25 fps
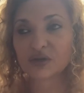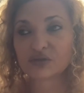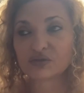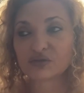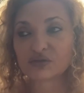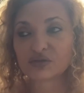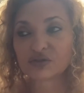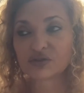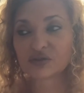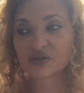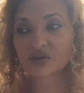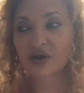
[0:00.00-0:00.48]

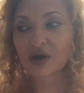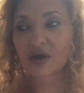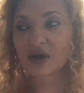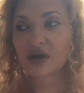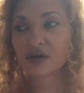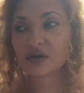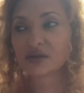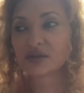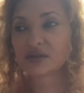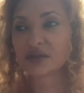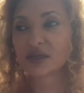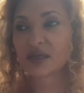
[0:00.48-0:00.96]

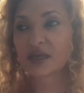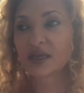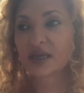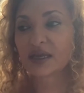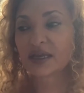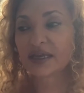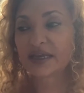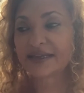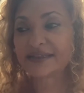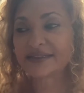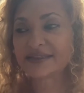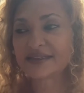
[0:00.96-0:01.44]
start
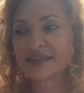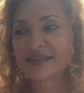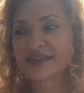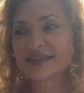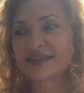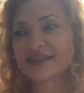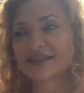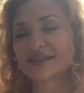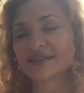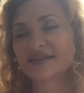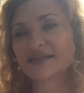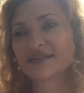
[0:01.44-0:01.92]
getting
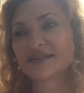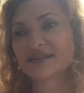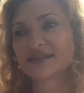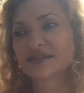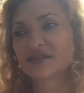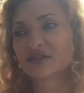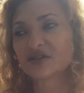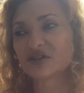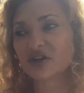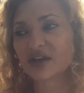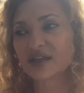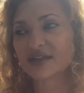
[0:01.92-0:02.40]
this
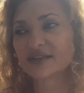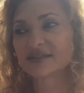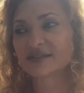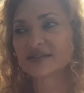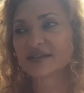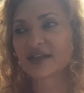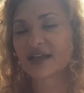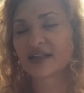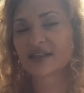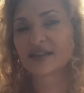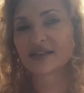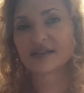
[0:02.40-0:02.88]
stress
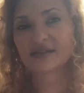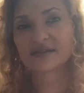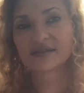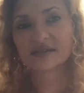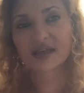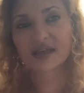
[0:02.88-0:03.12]
and this